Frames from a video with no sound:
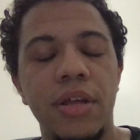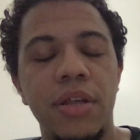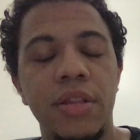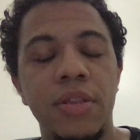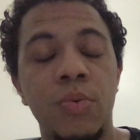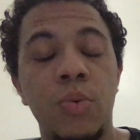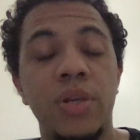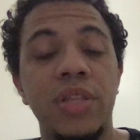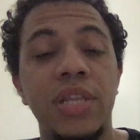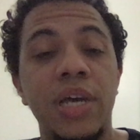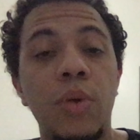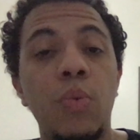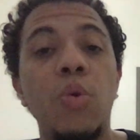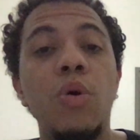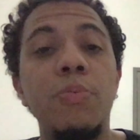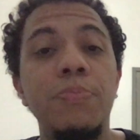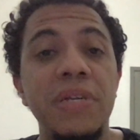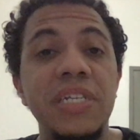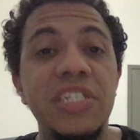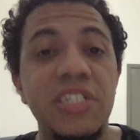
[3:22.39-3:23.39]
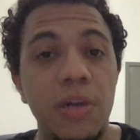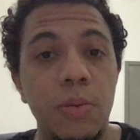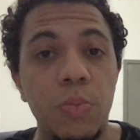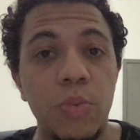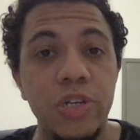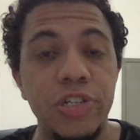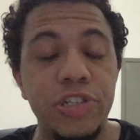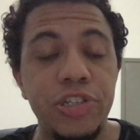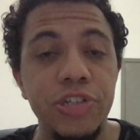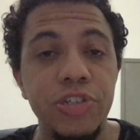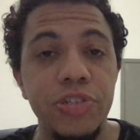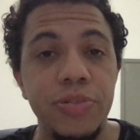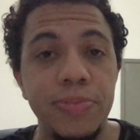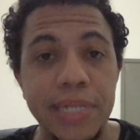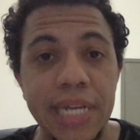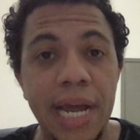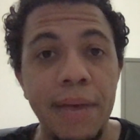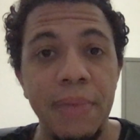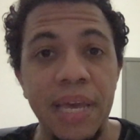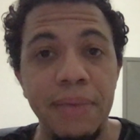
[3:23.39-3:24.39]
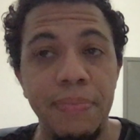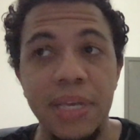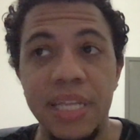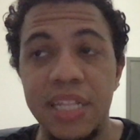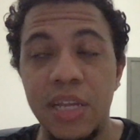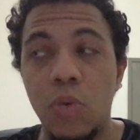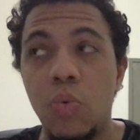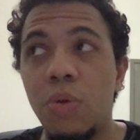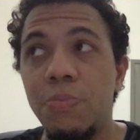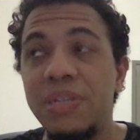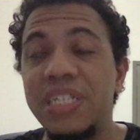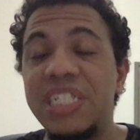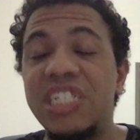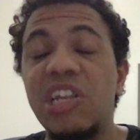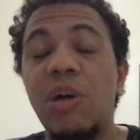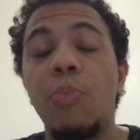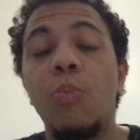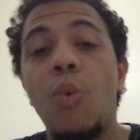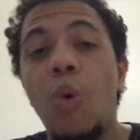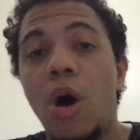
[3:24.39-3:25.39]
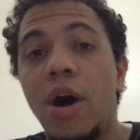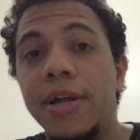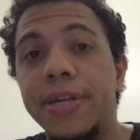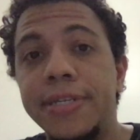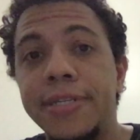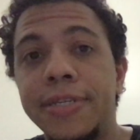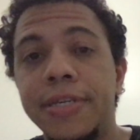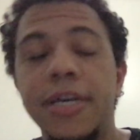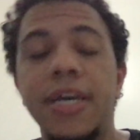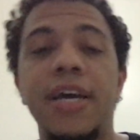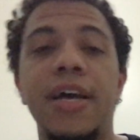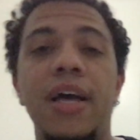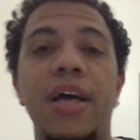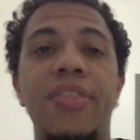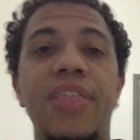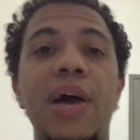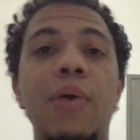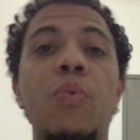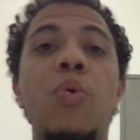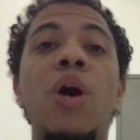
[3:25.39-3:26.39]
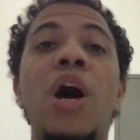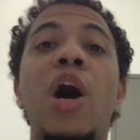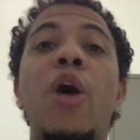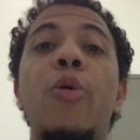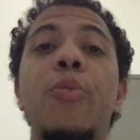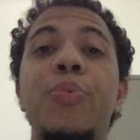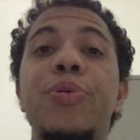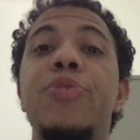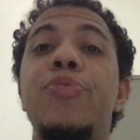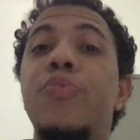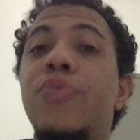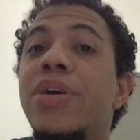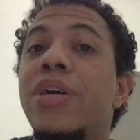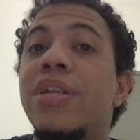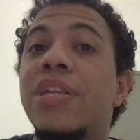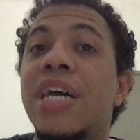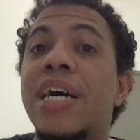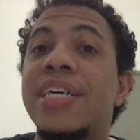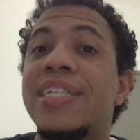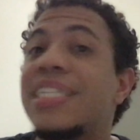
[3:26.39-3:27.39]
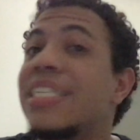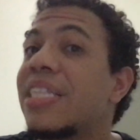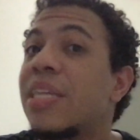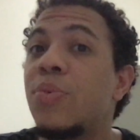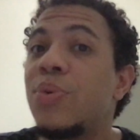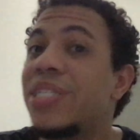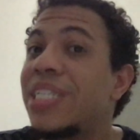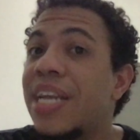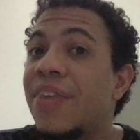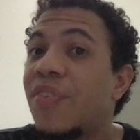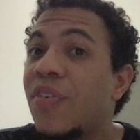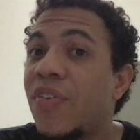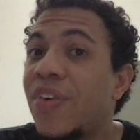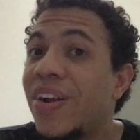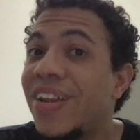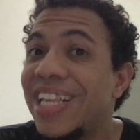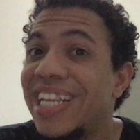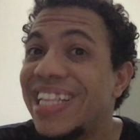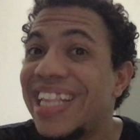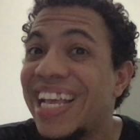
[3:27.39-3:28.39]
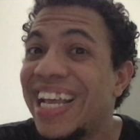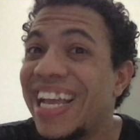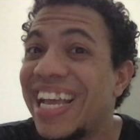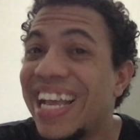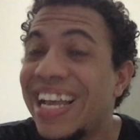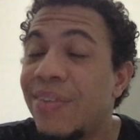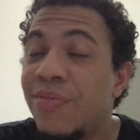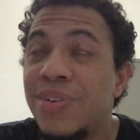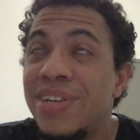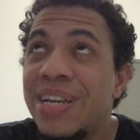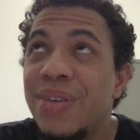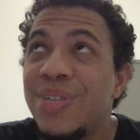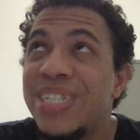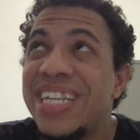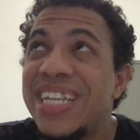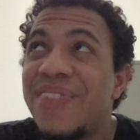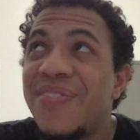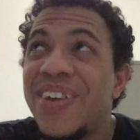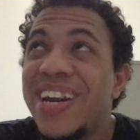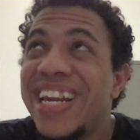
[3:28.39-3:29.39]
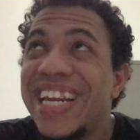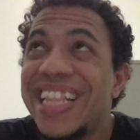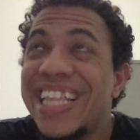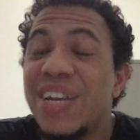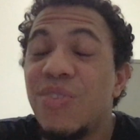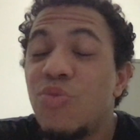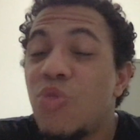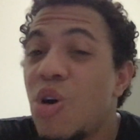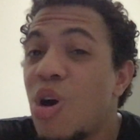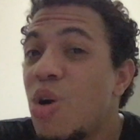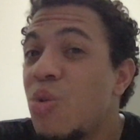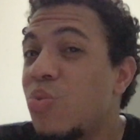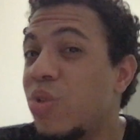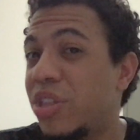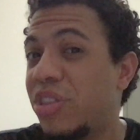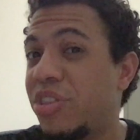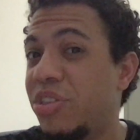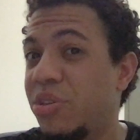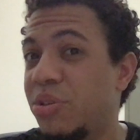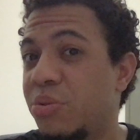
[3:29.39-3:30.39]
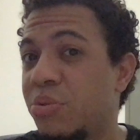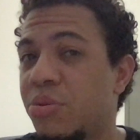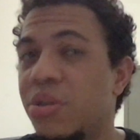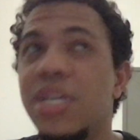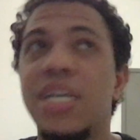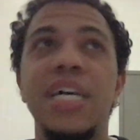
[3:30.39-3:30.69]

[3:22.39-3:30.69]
well, there will be someone, excuse me, not maybe, there will be someone that will help you realize that there was never really thing, there was never anything wrong with you.